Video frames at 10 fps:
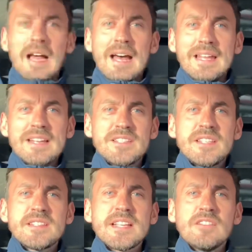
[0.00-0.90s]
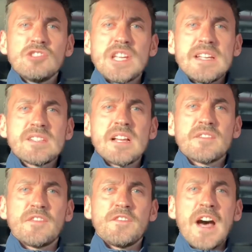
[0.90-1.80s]
Alexis Sanchez has
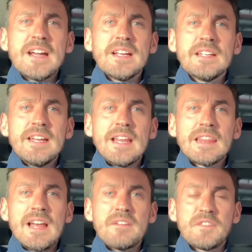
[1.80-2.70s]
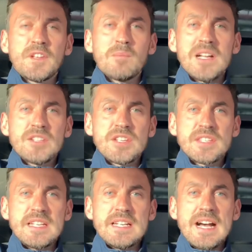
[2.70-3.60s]
finally left
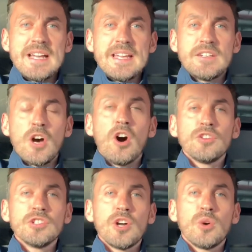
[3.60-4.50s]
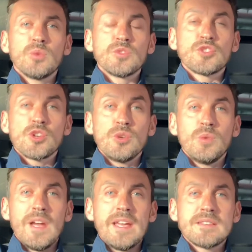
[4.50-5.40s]
Manchester United on loan
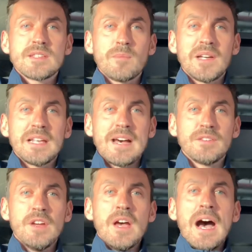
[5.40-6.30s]
to Inter Milan.